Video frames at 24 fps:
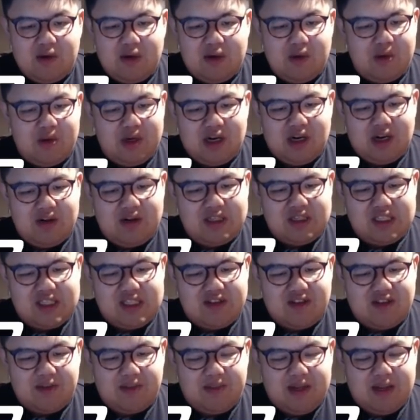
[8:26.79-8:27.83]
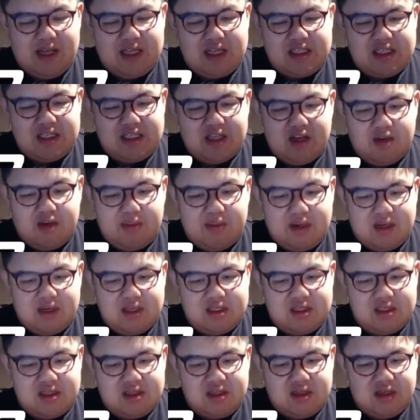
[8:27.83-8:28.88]
We just have to play it slow
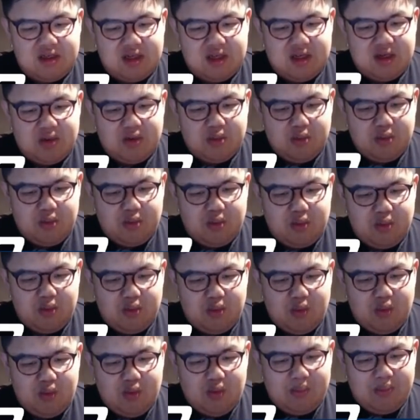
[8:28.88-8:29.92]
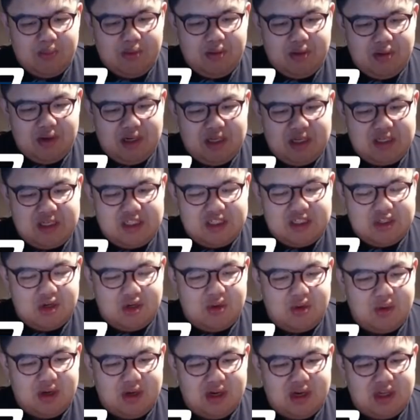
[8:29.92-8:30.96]
because we're pretty sure
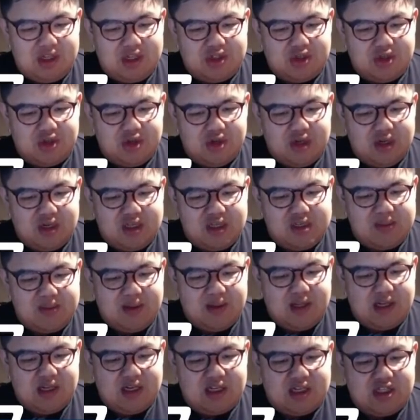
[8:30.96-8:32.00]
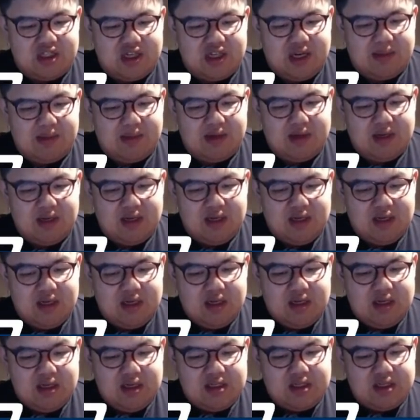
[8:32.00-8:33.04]
we're going to draw a spell and a trap.
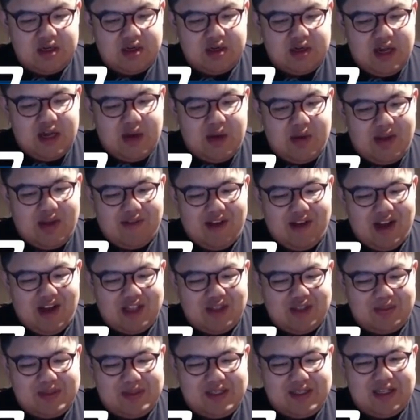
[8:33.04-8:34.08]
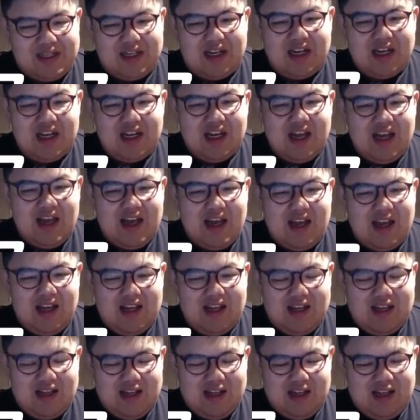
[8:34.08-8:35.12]
So now we have 100%,
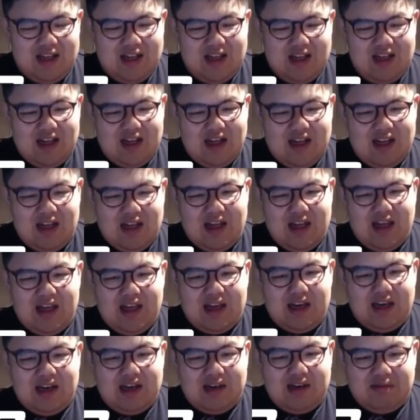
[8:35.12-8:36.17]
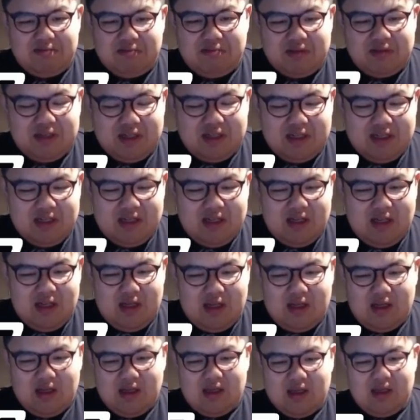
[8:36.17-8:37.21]
and
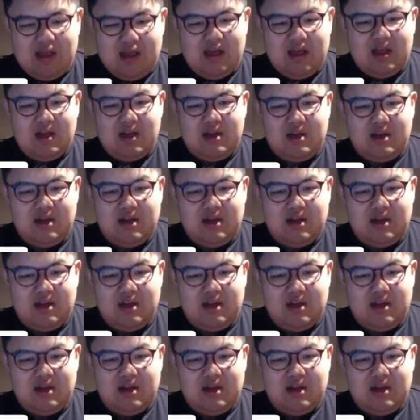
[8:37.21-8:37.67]
yeah,